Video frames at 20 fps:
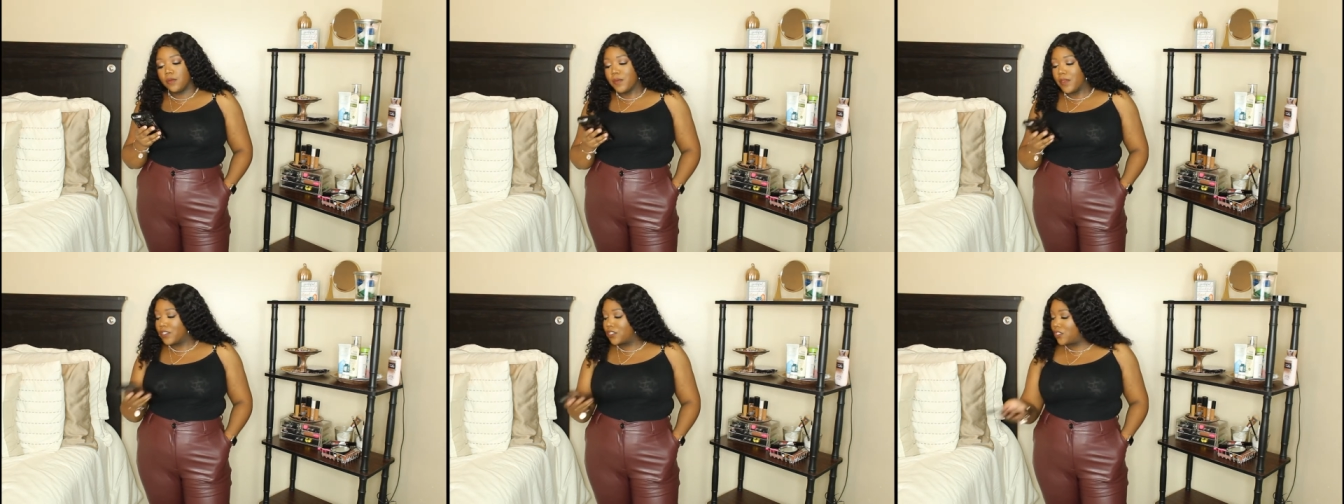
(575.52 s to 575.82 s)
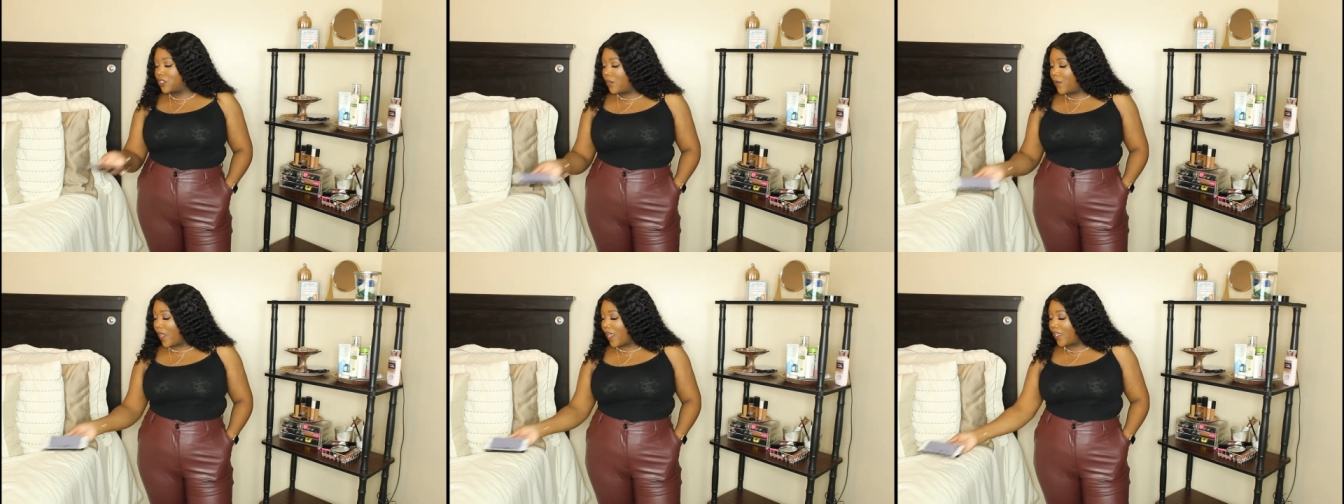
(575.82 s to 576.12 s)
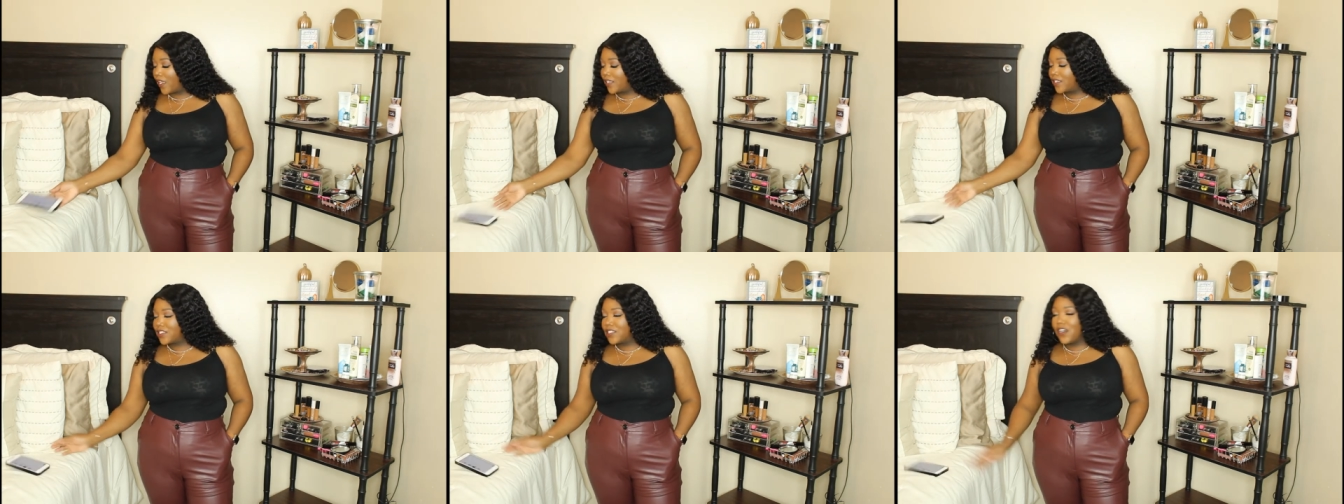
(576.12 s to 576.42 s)
So
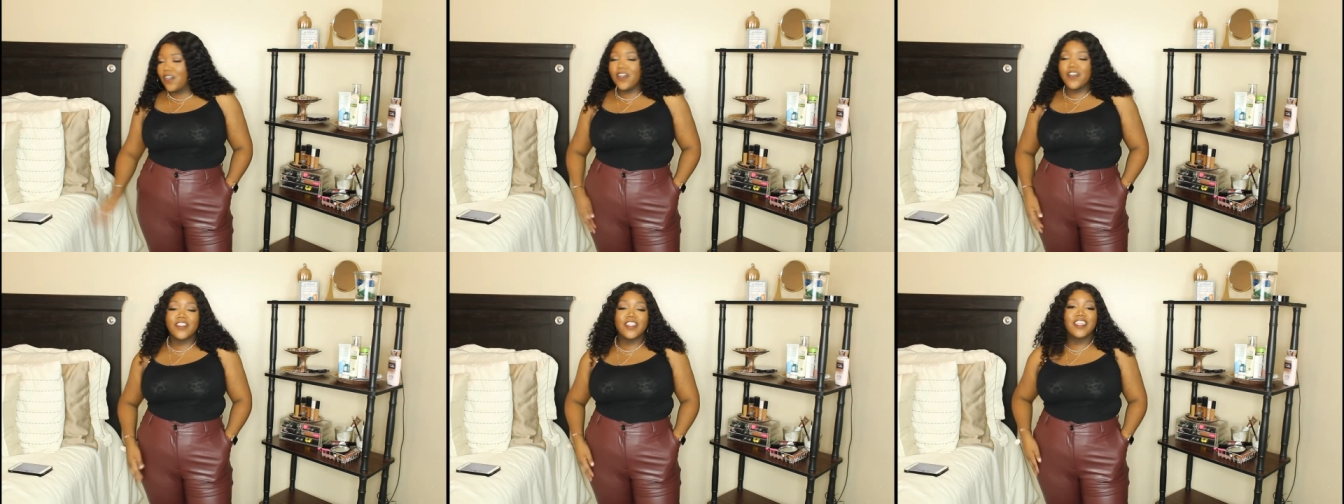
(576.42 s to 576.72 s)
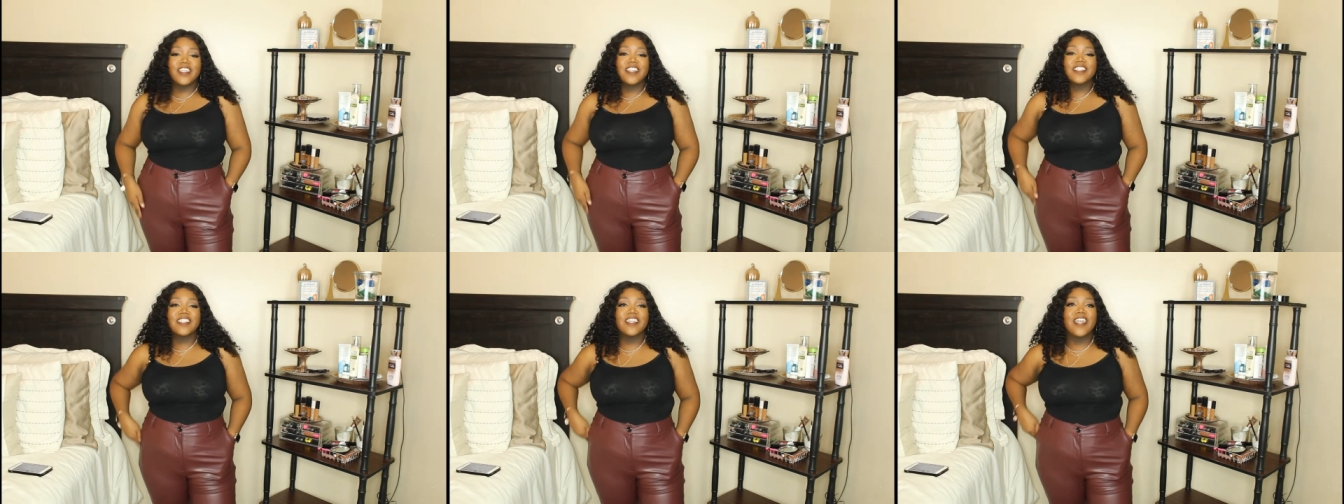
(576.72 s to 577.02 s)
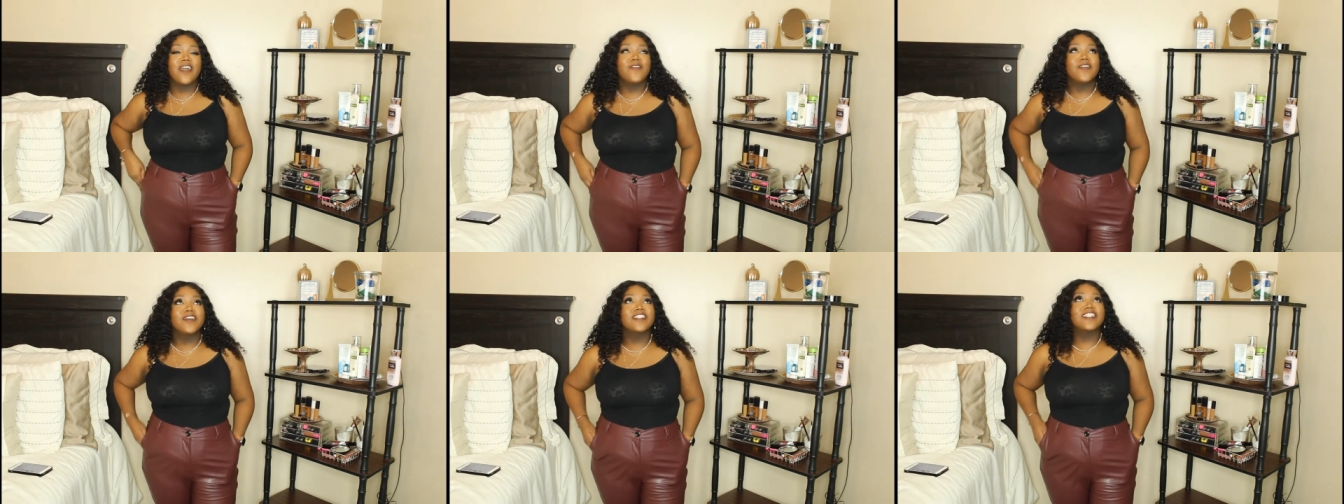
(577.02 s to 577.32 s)
I saw these and
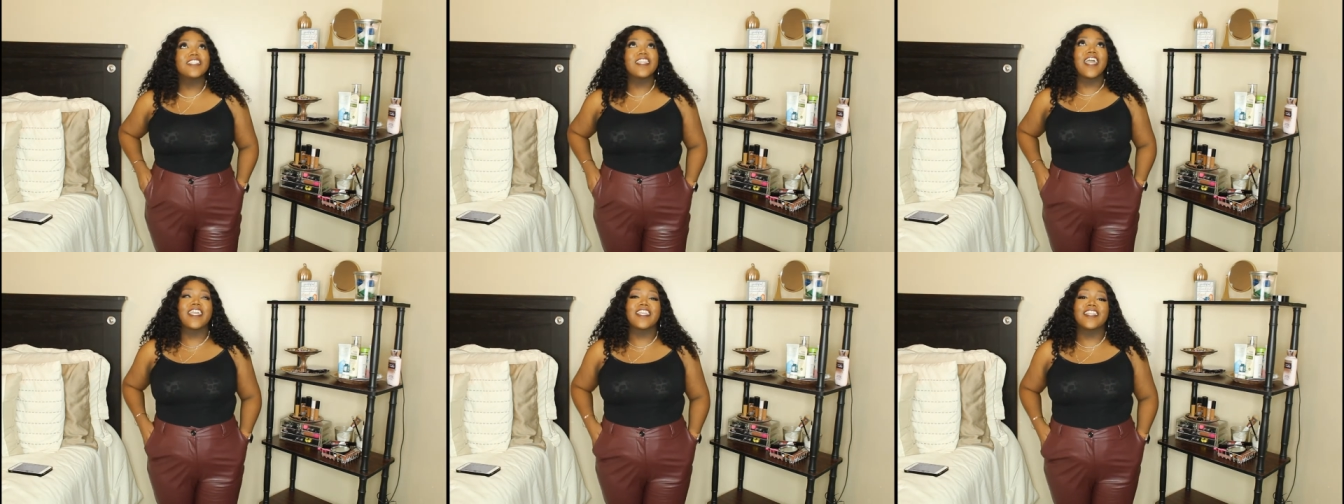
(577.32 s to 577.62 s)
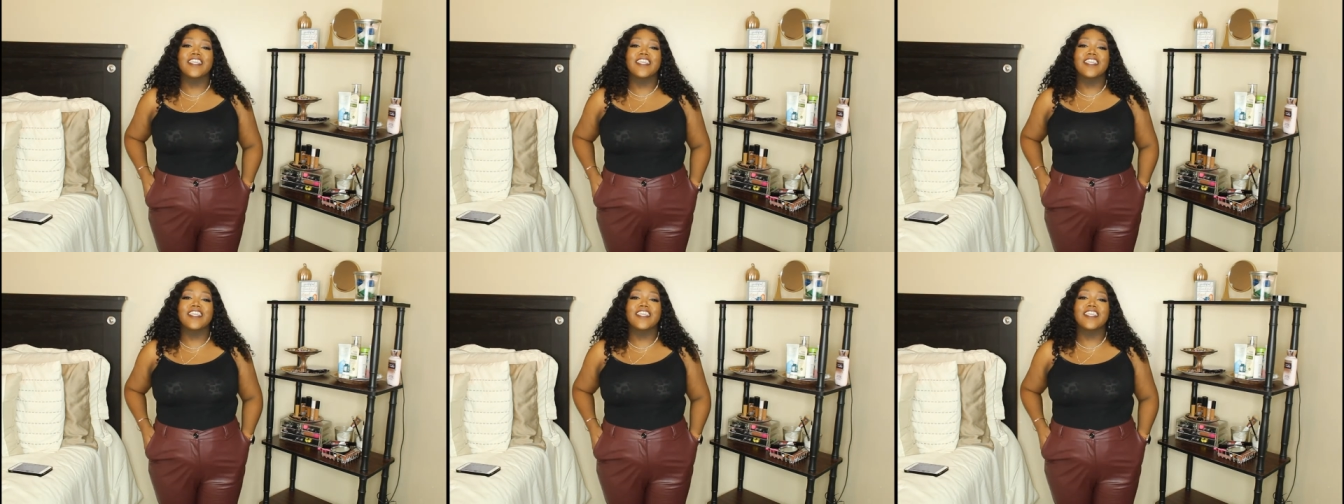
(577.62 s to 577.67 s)
I was like,